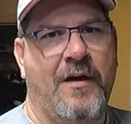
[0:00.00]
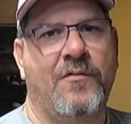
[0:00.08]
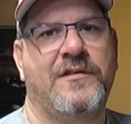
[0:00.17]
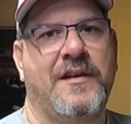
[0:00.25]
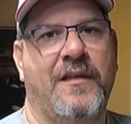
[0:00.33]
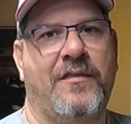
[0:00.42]
I
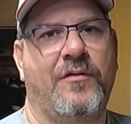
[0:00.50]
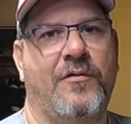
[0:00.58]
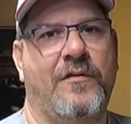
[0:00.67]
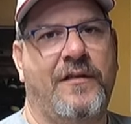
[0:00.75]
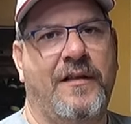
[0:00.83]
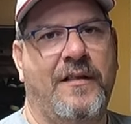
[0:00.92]
would say a
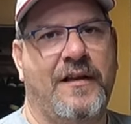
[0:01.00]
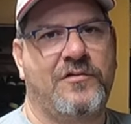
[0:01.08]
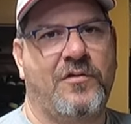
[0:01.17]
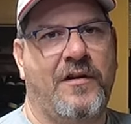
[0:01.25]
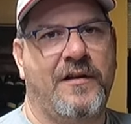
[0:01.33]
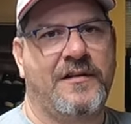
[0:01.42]
third of the
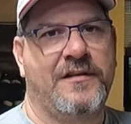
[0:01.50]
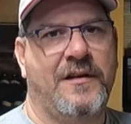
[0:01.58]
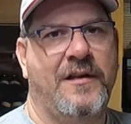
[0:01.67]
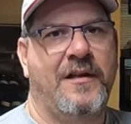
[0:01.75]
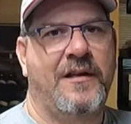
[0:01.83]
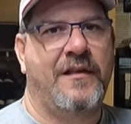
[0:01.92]
electronics
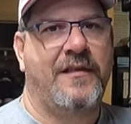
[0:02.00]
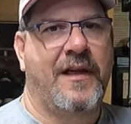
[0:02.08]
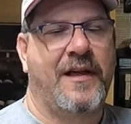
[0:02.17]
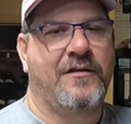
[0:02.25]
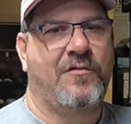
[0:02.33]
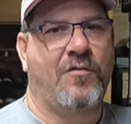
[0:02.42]

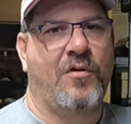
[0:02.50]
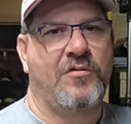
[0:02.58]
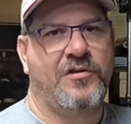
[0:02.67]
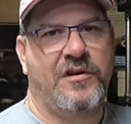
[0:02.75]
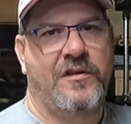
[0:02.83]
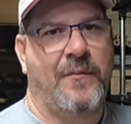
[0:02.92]
that had
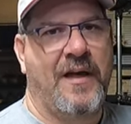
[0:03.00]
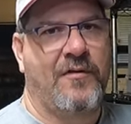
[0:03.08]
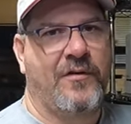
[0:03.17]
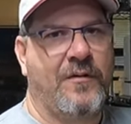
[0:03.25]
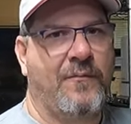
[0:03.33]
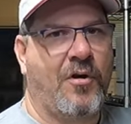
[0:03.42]
corrosion in the
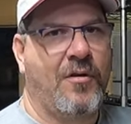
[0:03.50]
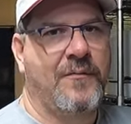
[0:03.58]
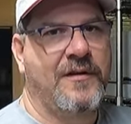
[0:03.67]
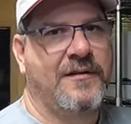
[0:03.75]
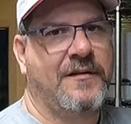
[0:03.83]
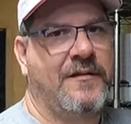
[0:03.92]
battery
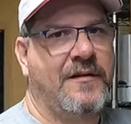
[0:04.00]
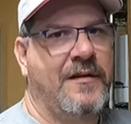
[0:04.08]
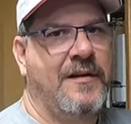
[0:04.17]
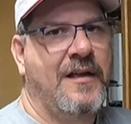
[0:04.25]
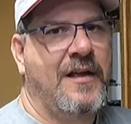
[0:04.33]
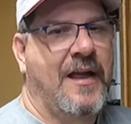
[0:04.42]
compartment.
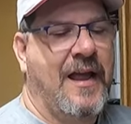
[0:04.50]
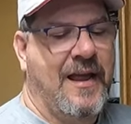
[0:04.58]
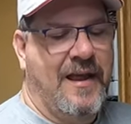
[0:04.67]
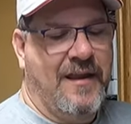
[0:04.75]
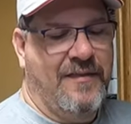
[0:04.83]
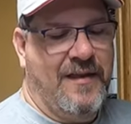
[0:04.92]

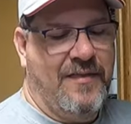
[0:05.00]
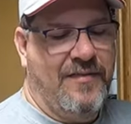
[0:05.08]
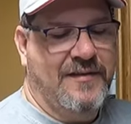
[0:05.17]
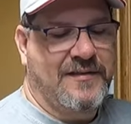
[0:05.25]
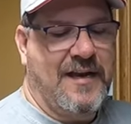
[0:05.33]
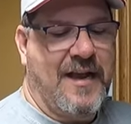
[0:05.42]
And then
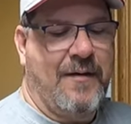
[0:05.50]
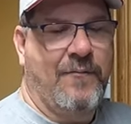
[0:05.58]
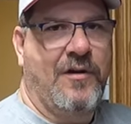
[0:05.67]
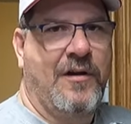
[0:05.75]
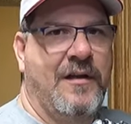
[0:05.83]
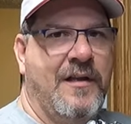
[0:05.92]
this
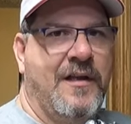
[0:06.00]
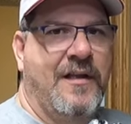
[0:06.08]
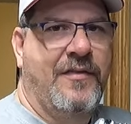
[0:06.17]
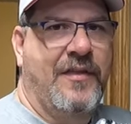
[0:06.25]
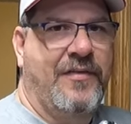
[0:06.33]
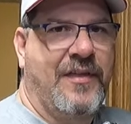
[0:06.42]
camera
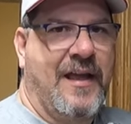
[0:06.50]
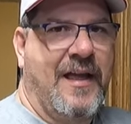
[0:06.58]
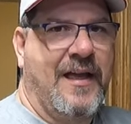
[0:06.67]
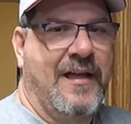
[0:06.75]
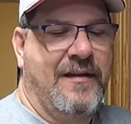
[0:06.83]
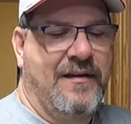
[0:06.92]
that they
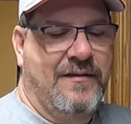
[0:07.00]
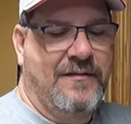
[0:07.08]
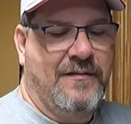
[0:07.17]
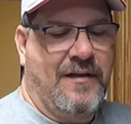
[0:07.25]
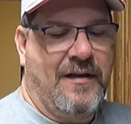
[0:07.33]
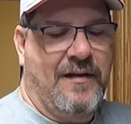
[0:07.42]
had,
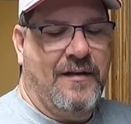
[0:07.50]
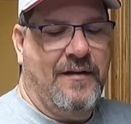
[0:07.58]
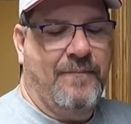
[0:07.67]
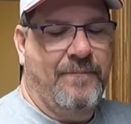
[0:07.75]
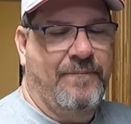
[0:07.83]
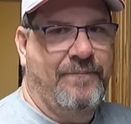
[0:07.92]

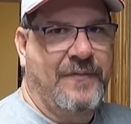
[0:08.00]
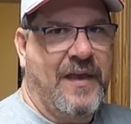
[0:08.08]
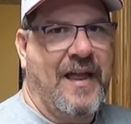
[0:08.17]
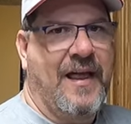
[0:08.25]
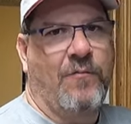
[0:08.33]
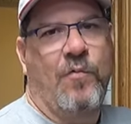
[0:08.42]
um,
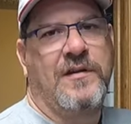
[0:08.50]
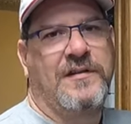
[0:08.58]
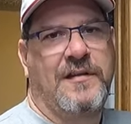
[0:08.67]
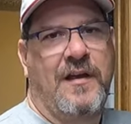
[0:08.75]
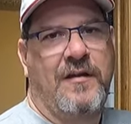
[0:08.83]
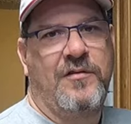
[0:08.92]
they had
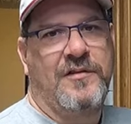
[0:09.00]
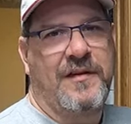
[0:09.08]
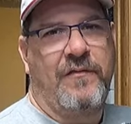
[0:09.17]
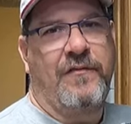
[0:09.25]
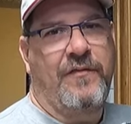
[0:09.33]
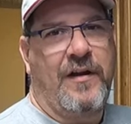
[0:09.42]

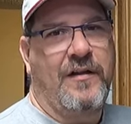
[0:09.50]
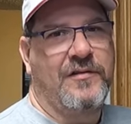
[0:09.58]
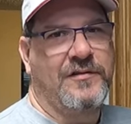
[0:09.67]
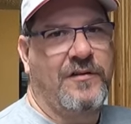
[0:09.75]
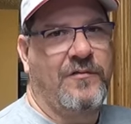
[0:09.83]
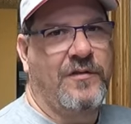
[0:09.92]

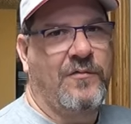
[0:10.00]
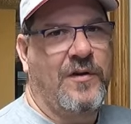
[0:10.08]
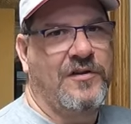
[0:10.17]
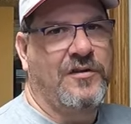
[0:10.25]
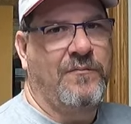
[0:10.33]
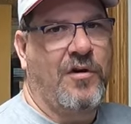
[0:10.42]
$175 on with a
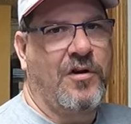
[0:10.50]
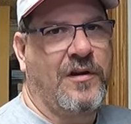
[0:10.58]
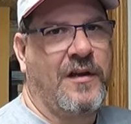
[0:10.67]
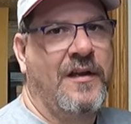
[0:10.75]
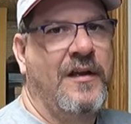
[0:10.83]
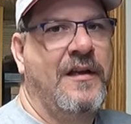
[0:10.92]
question
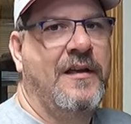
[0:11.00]
mark.